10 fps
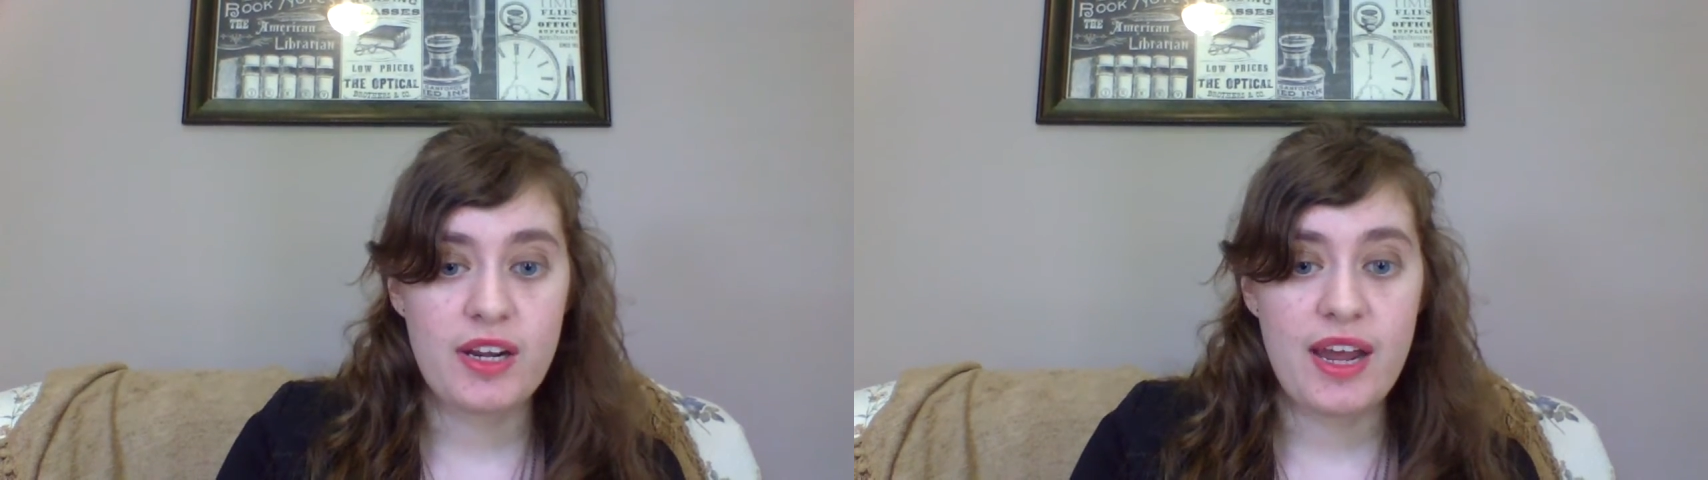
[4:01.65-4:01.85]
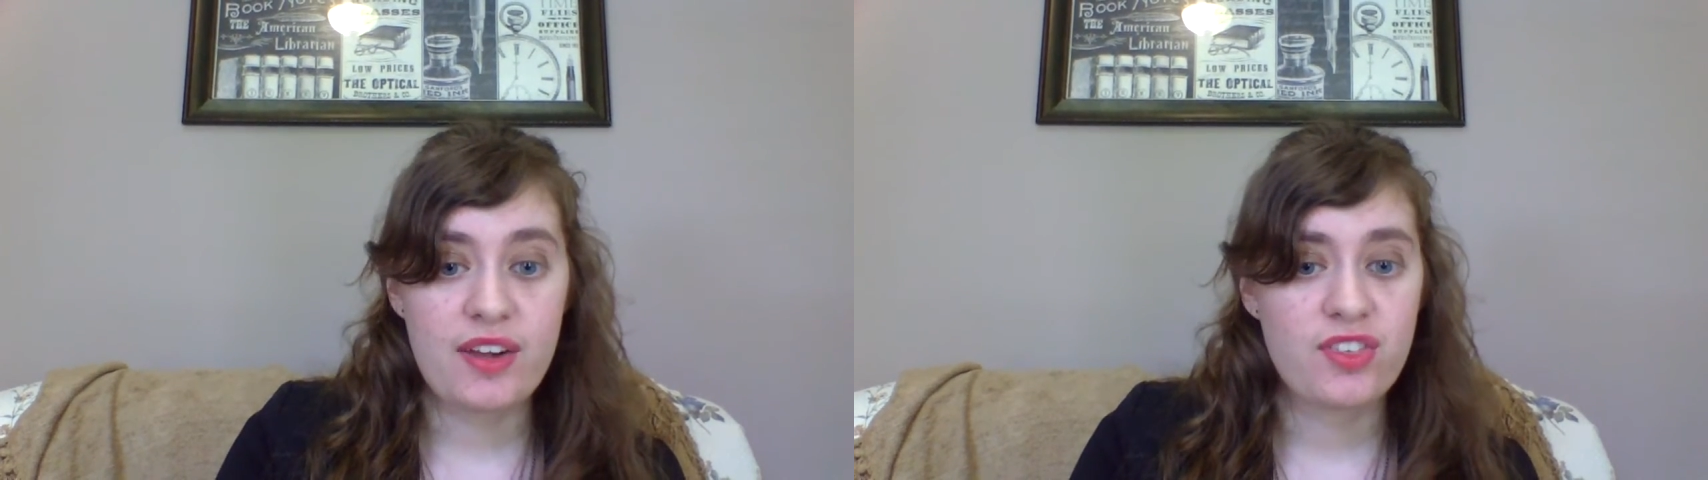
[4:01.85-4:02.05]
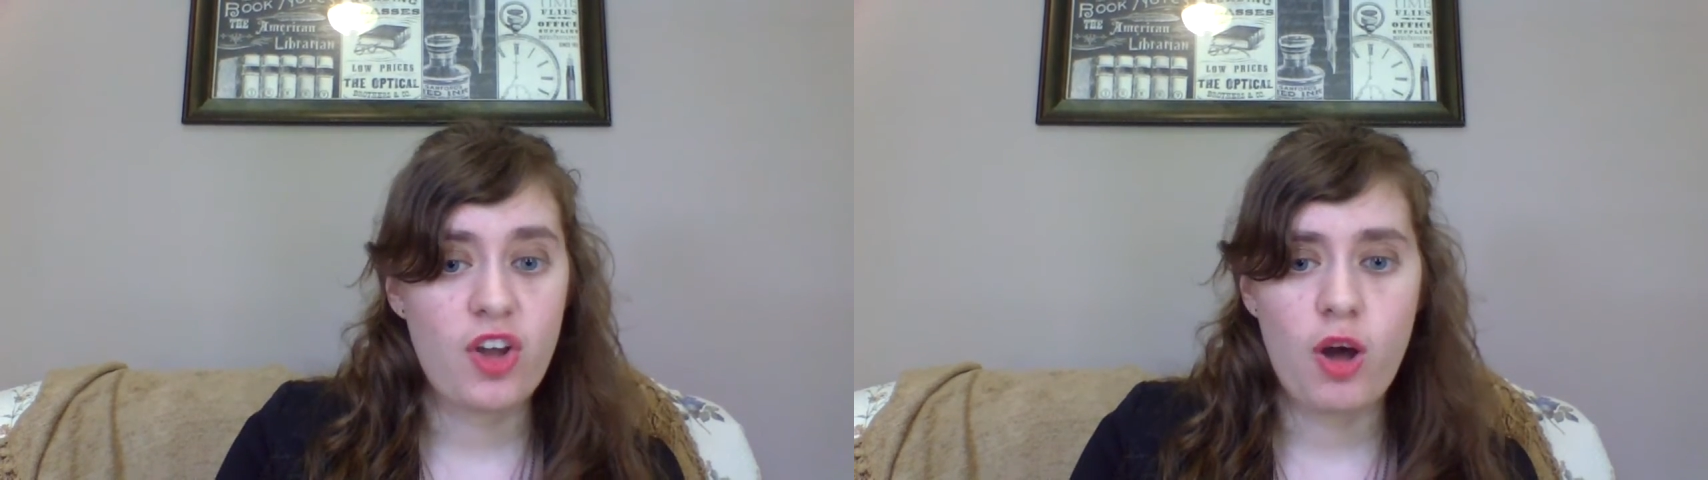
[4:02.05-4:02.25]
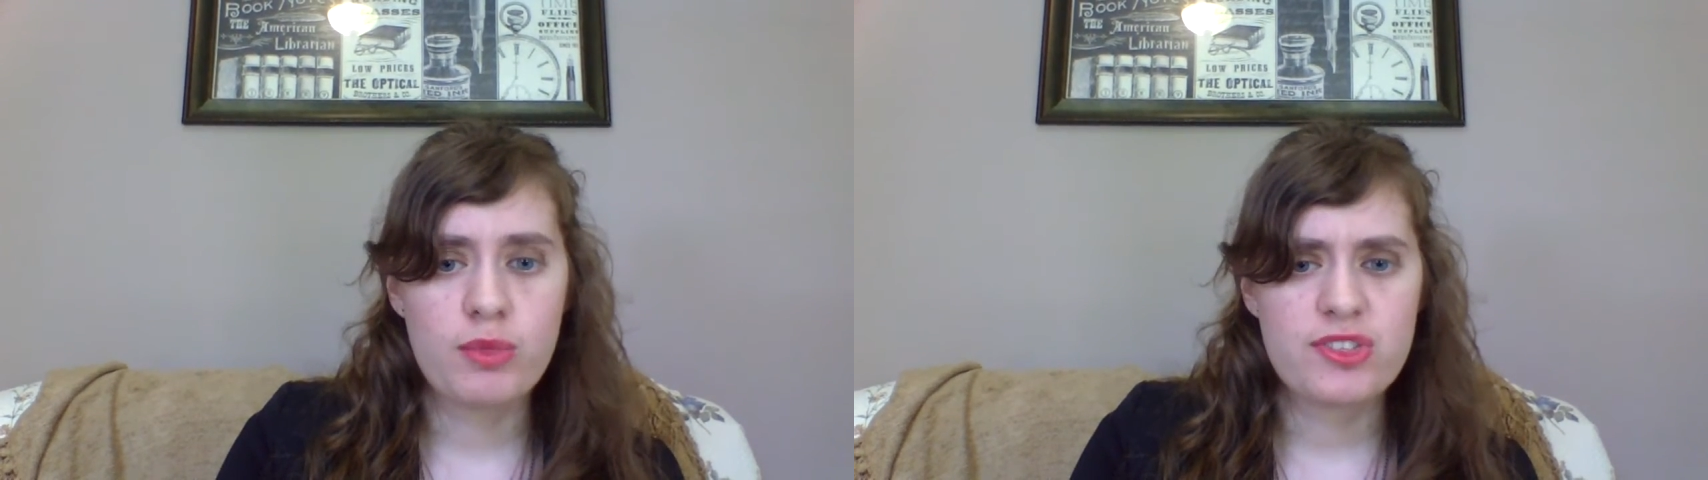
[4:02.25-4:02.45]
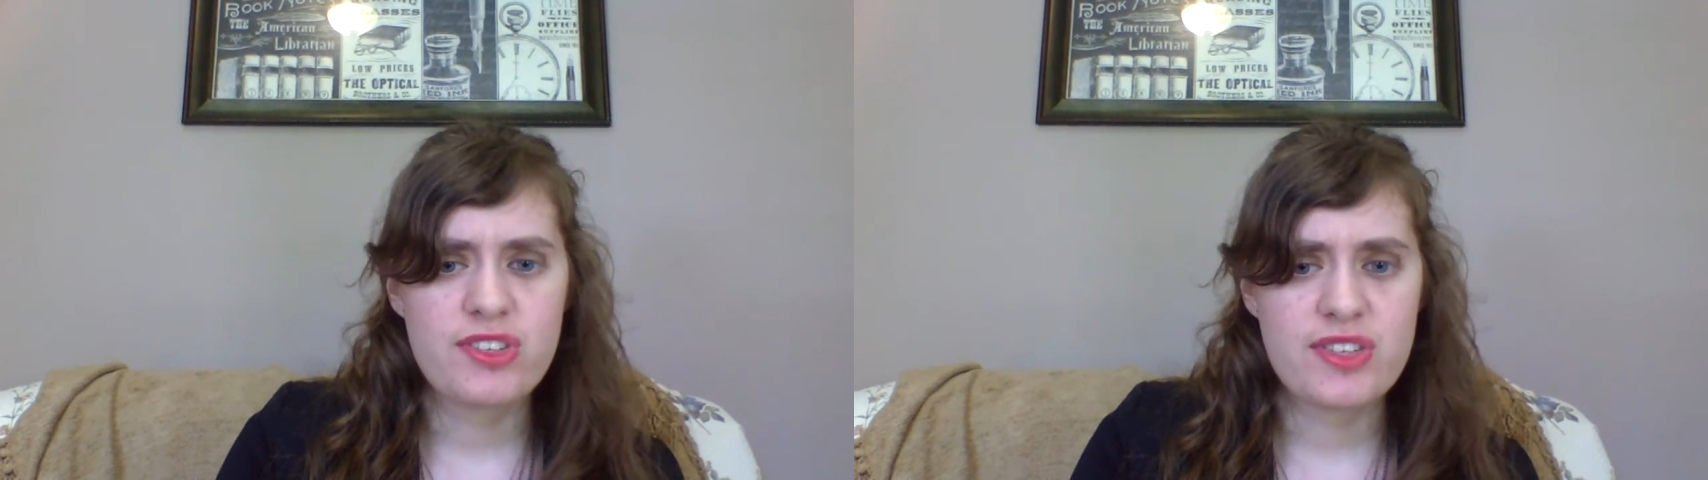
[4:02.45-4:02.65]
acts
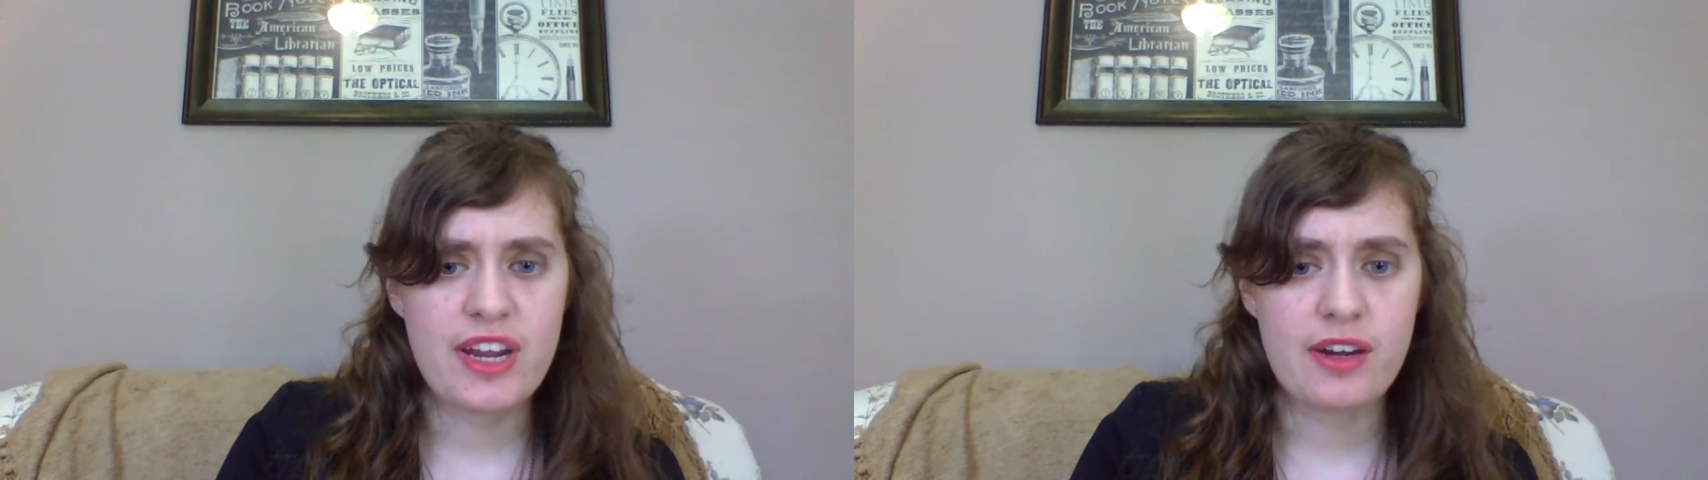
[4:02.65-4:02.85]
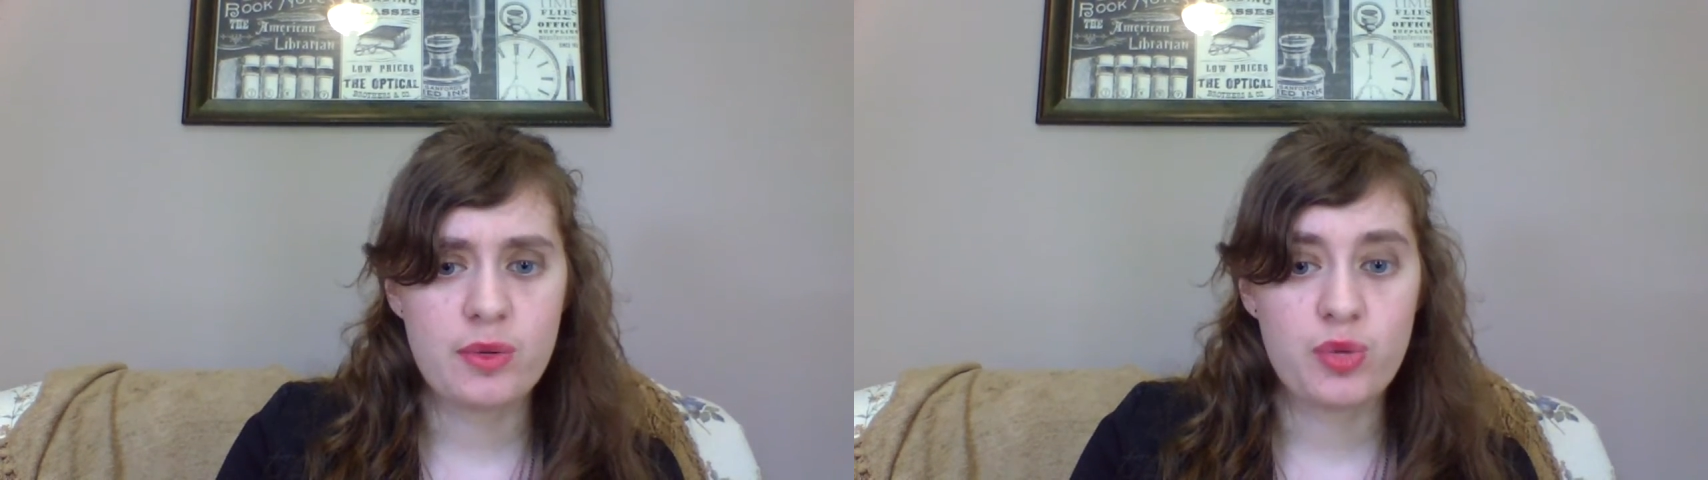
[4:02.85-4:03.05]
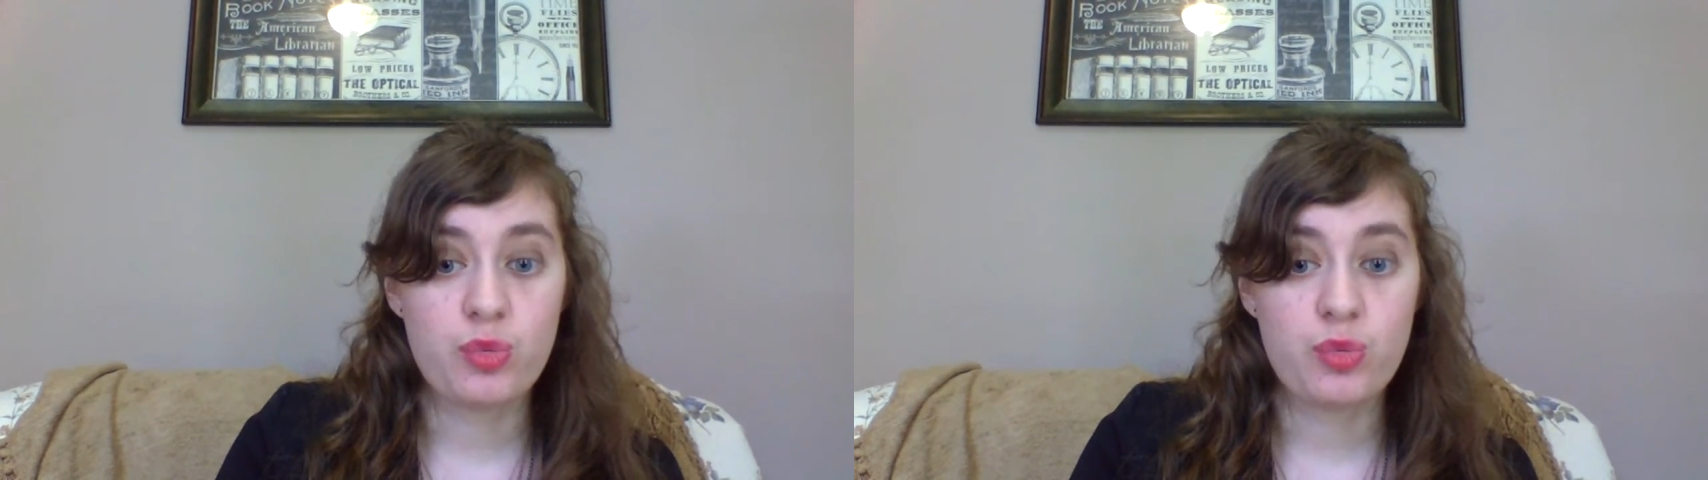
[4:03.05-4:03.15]
almost as the heroine's